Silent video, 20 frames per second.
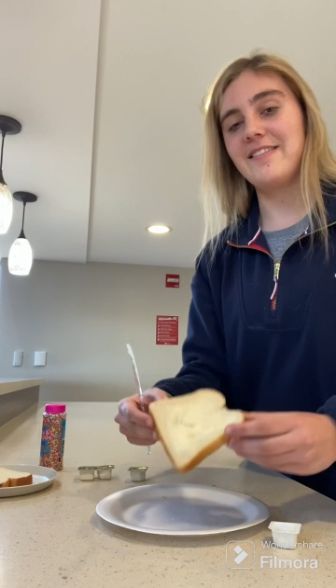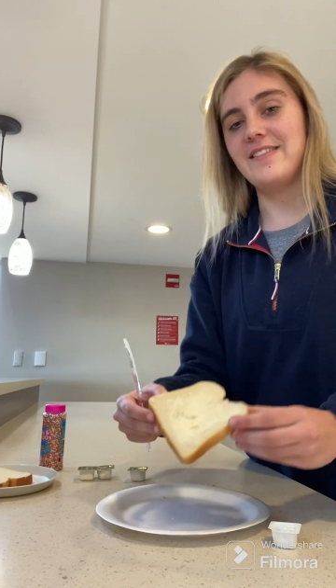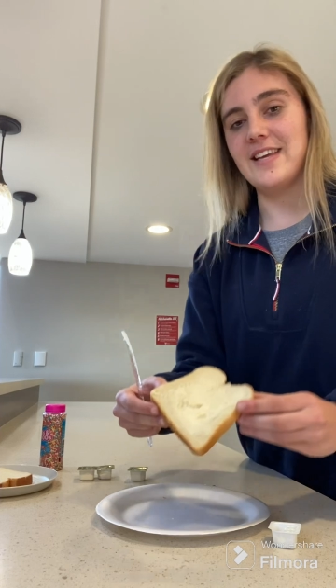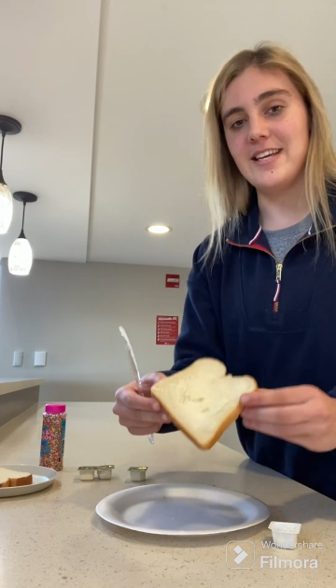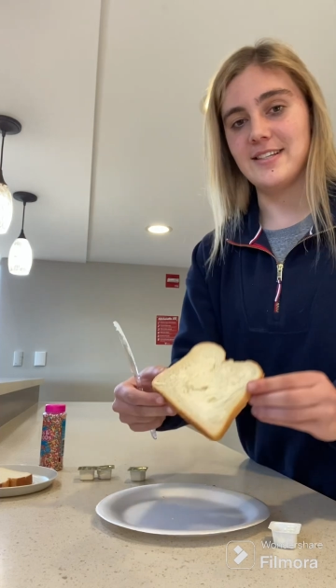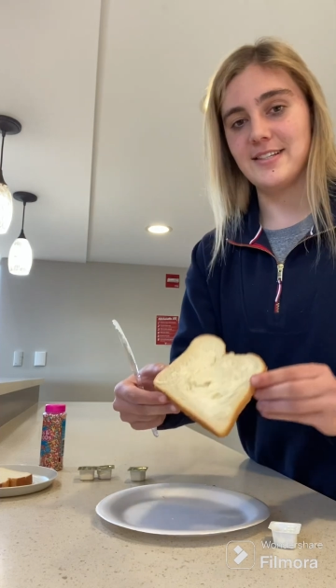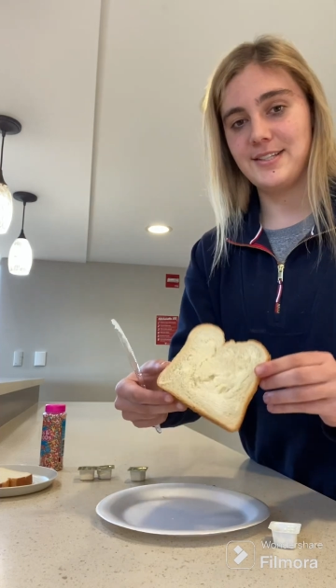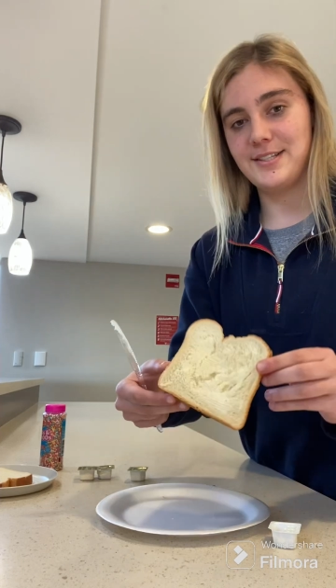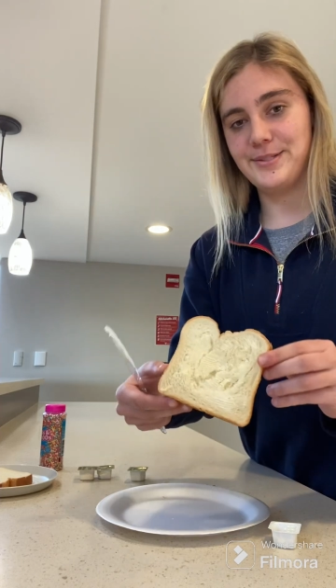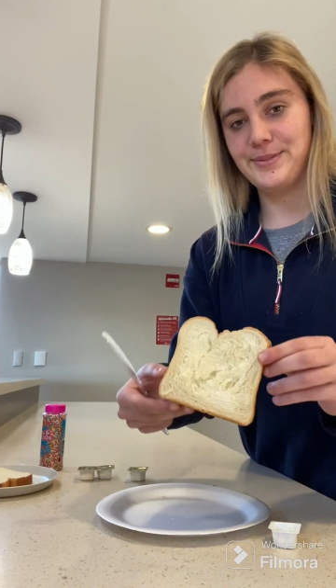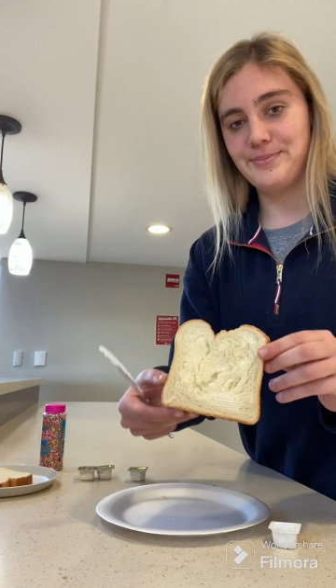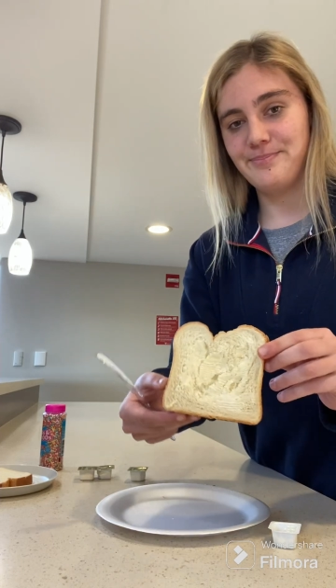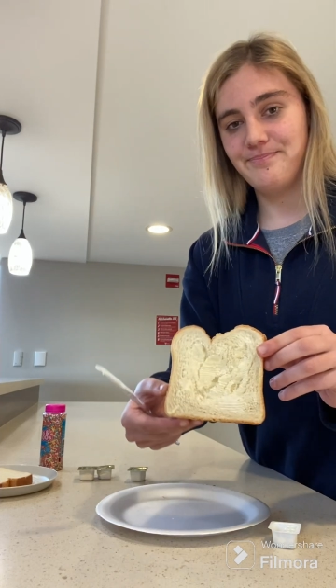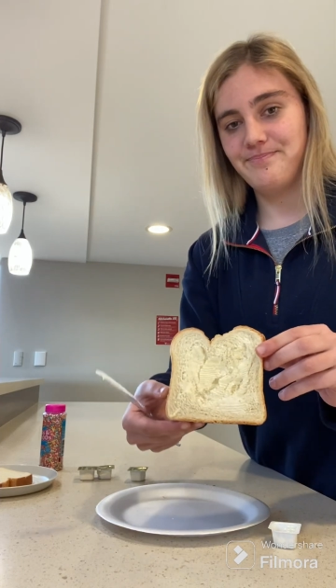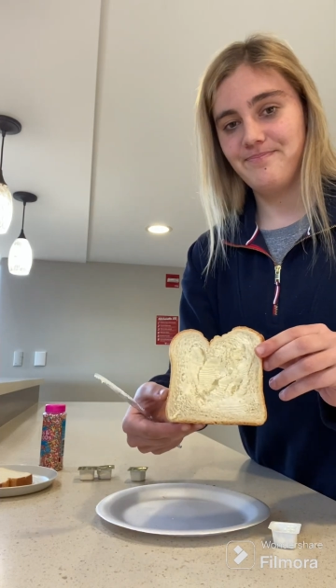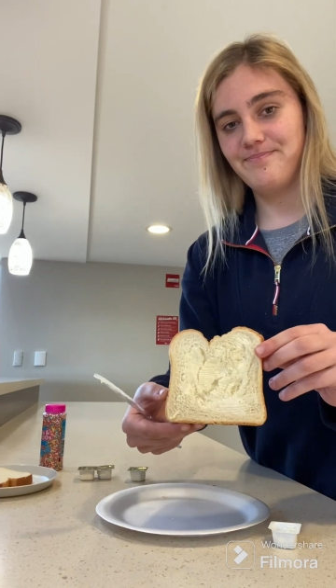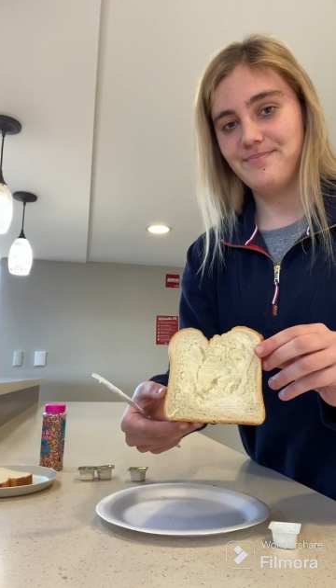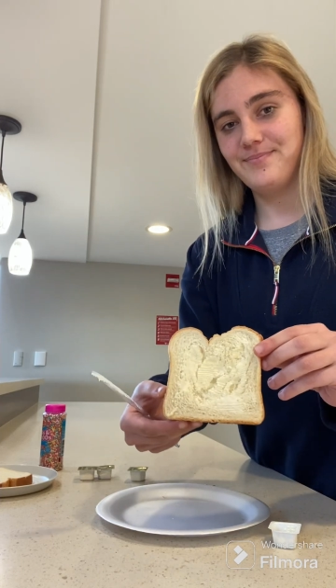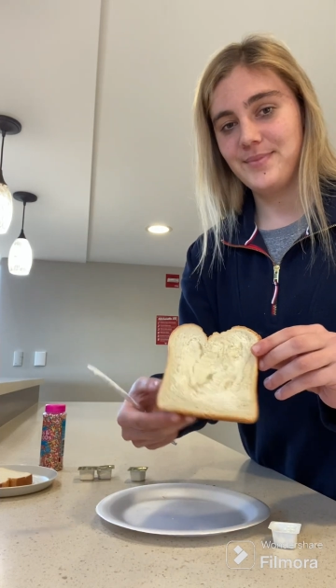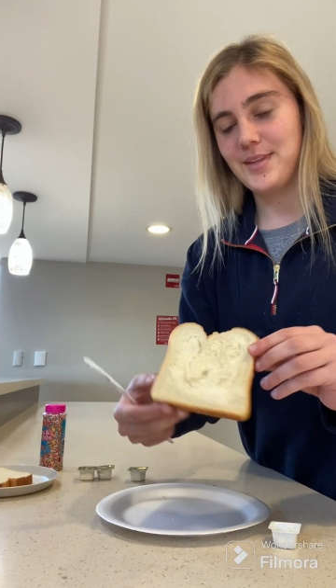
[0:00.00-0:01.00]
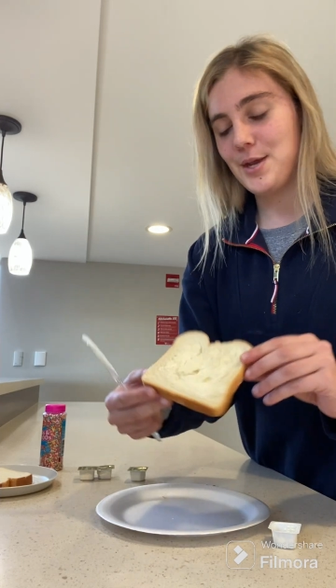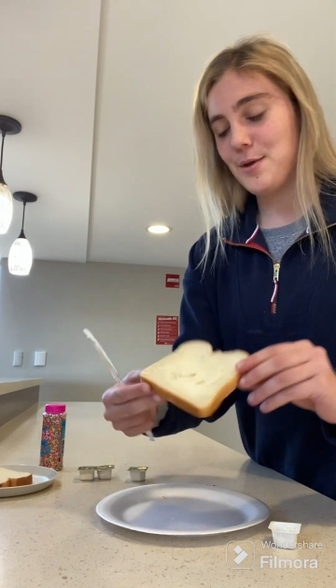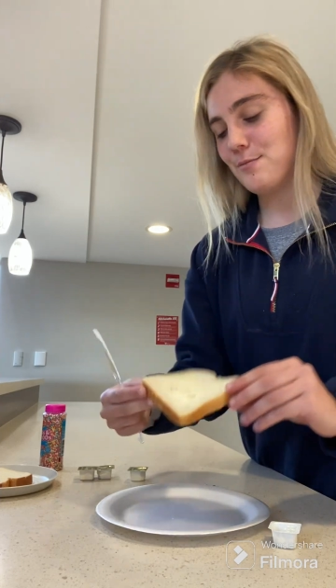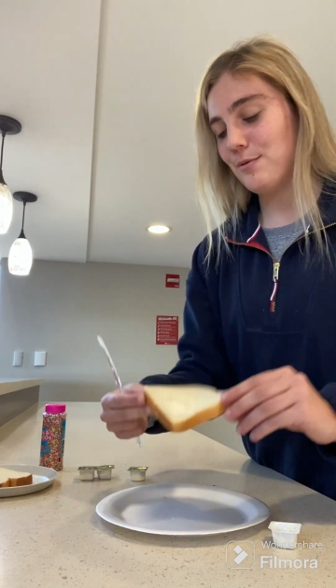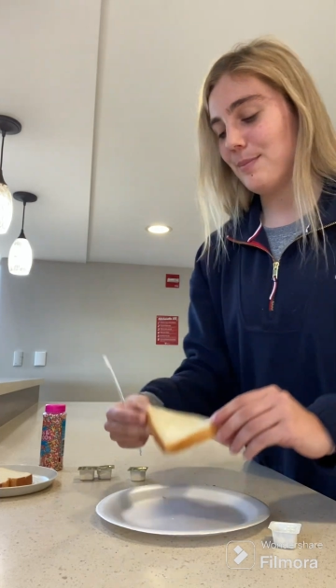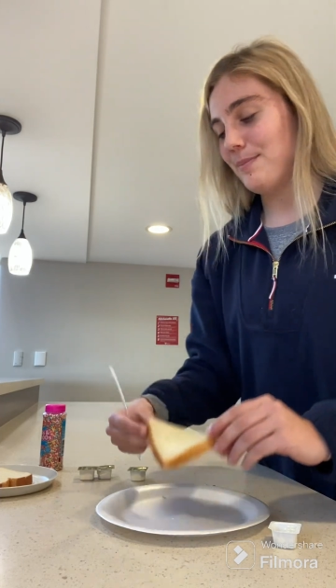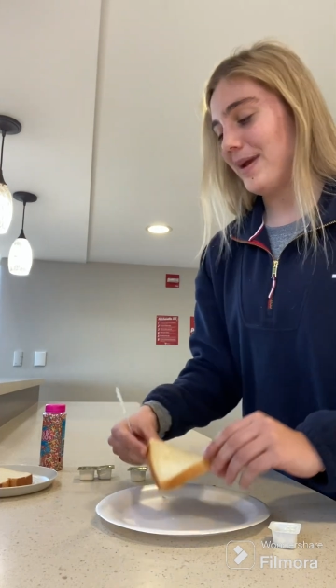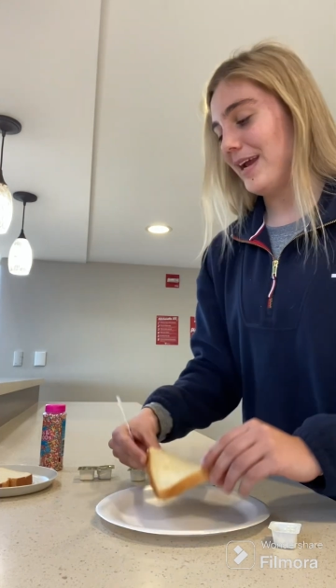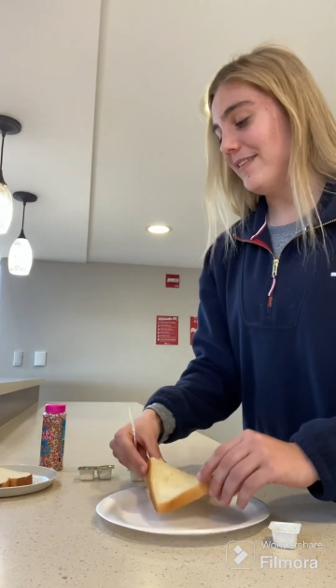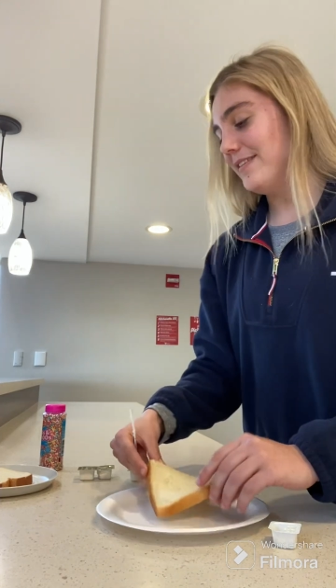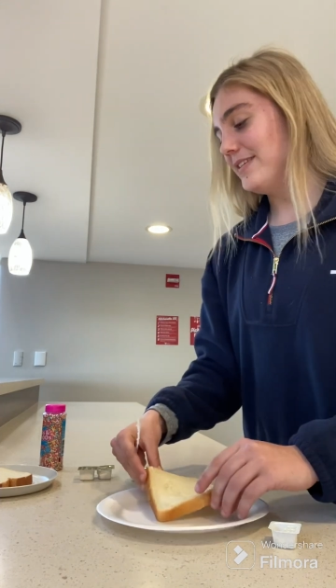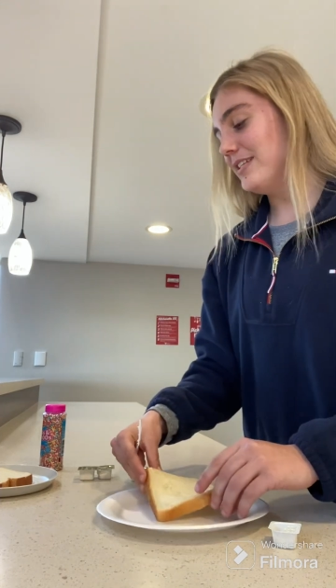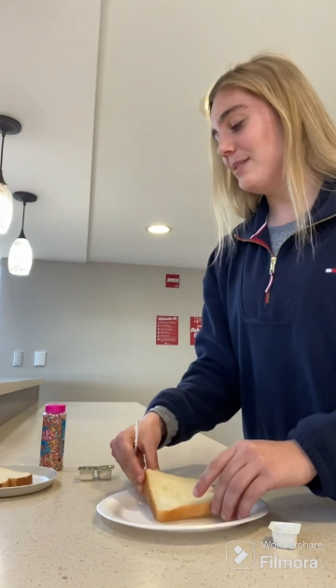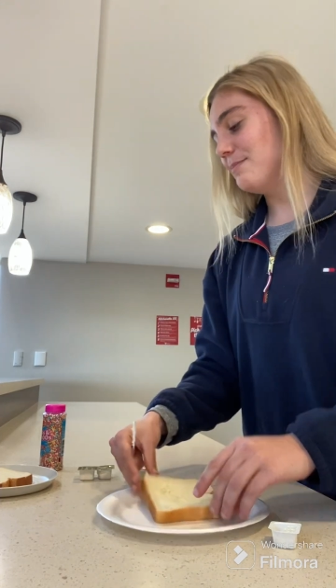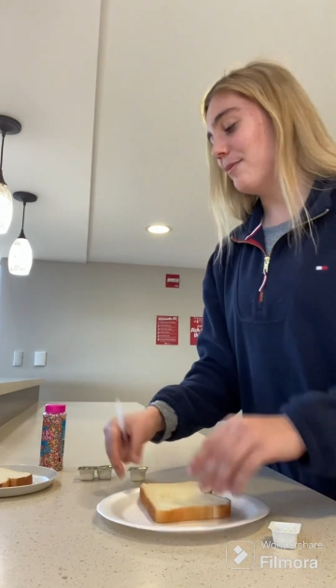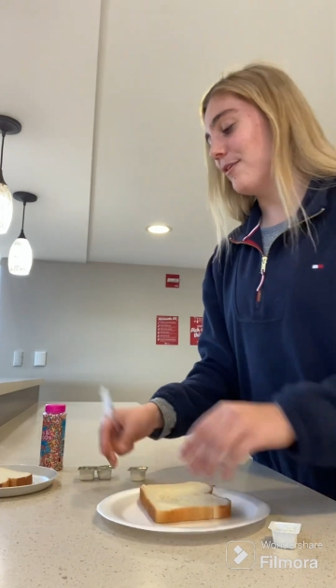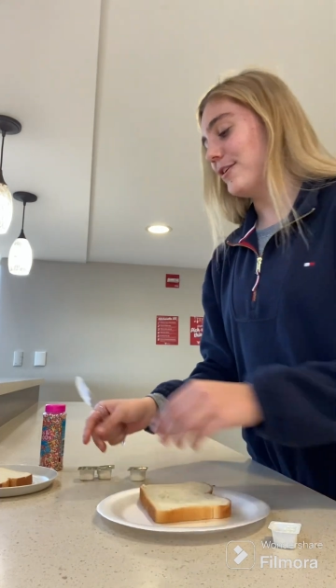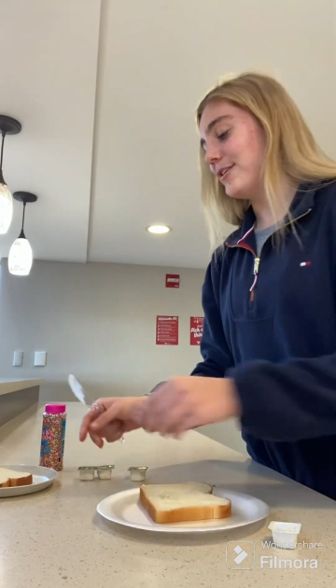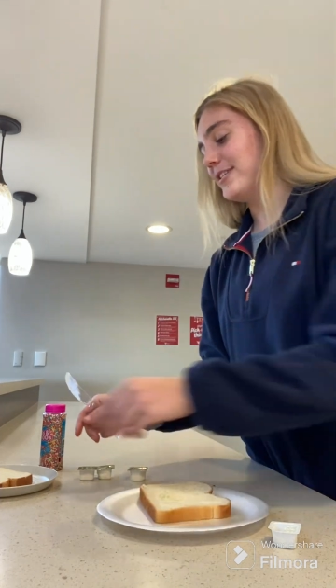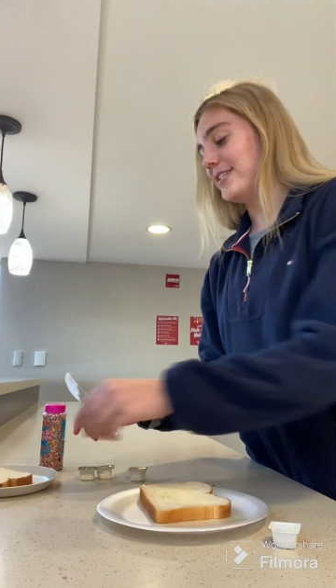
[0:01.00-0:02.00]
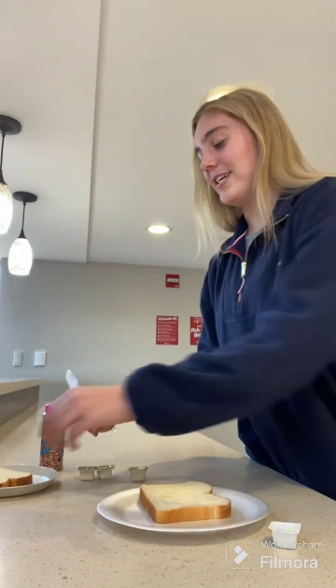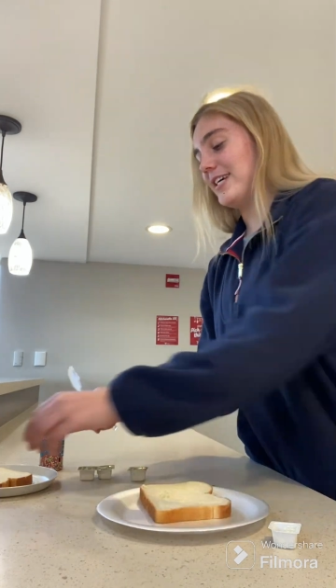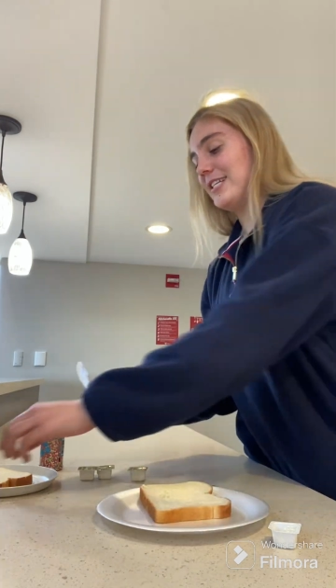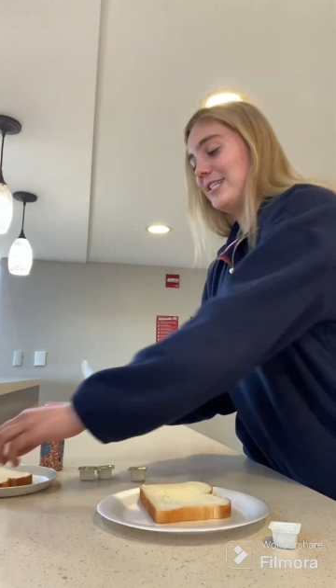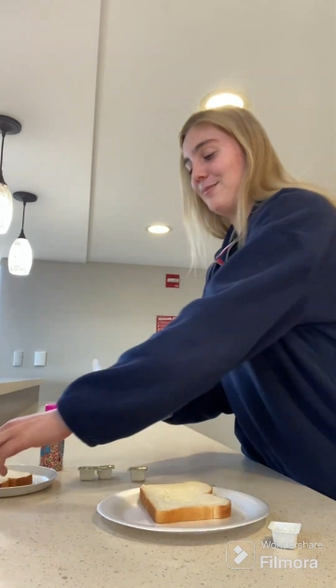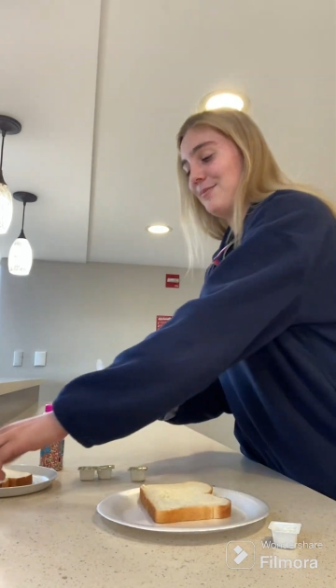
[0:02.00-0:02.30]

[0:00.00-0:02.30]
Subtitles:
this. Repeat this process